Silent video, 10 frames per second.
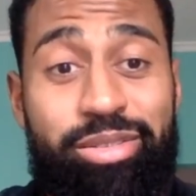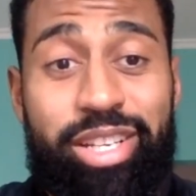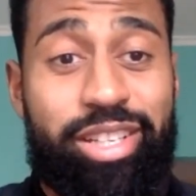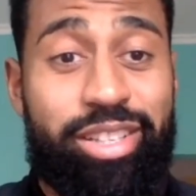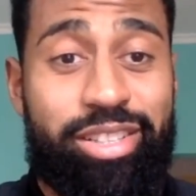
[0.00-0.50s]

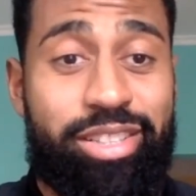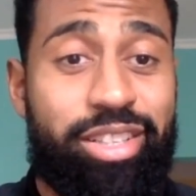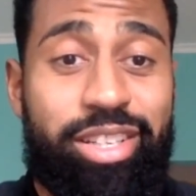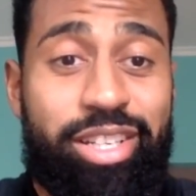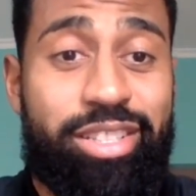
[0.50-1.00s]
Like,
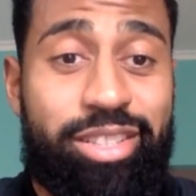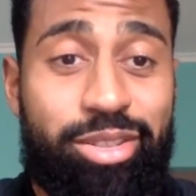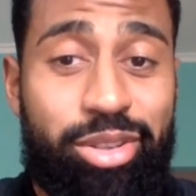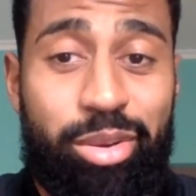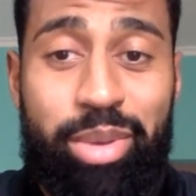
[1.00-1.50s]
you can just
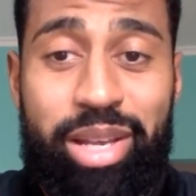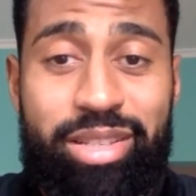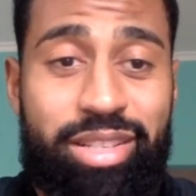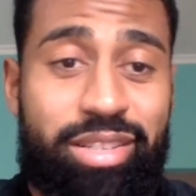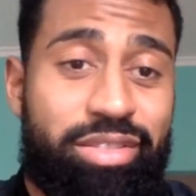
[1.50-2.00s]
do your
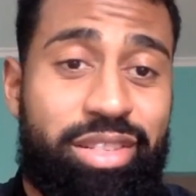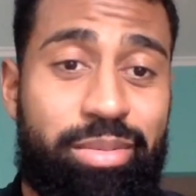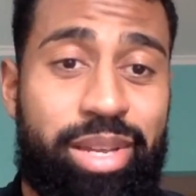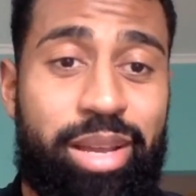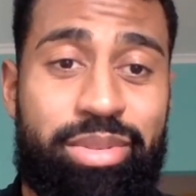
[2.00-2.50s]
best, and if something
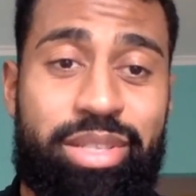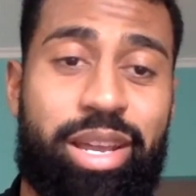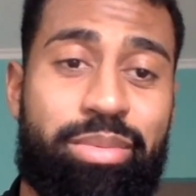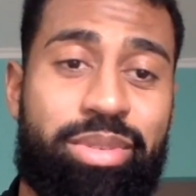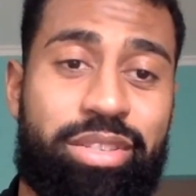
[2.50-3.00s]
happens,
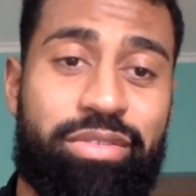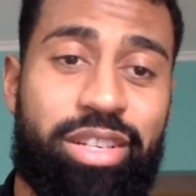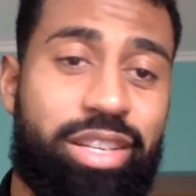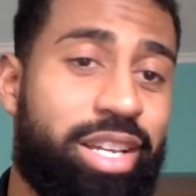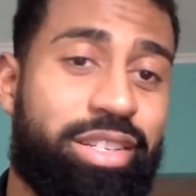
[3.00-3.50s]
happens. If
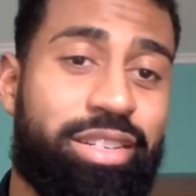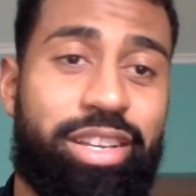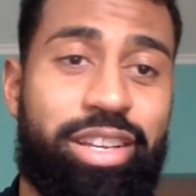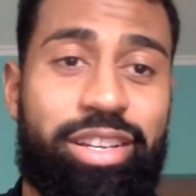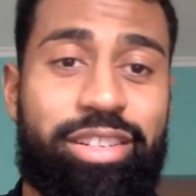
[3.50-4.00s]
it doesn't,
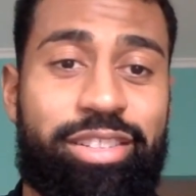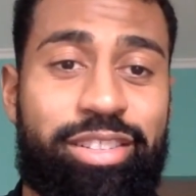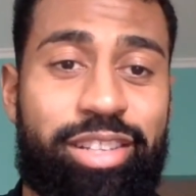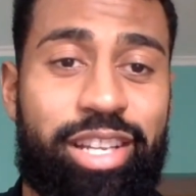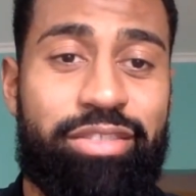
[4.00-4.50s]
then
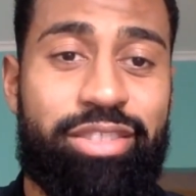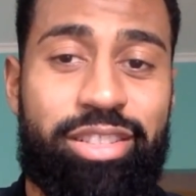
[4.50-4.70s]
life is